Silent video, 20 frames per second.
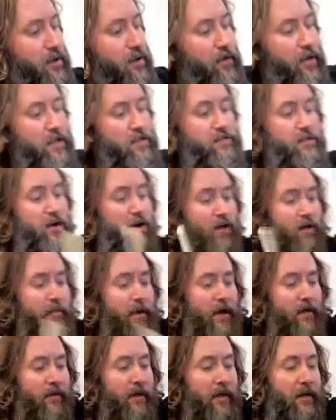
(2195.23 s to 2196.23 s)
like it's
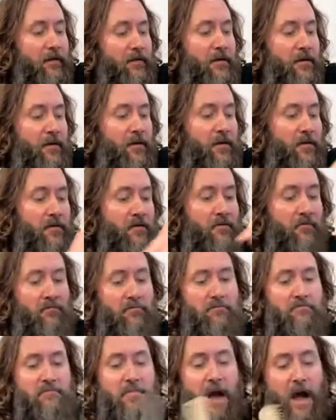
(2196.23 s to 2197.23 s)
all about like,
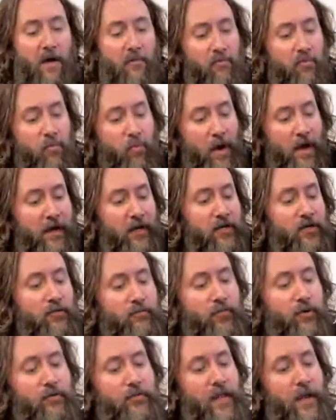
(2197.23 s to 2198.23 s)
when do
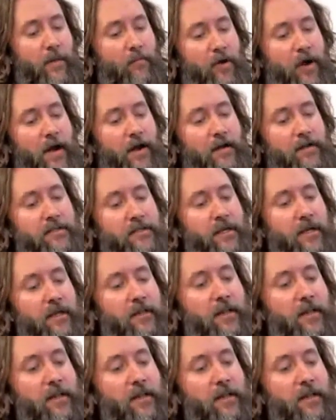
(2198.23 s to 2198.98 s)
you put that product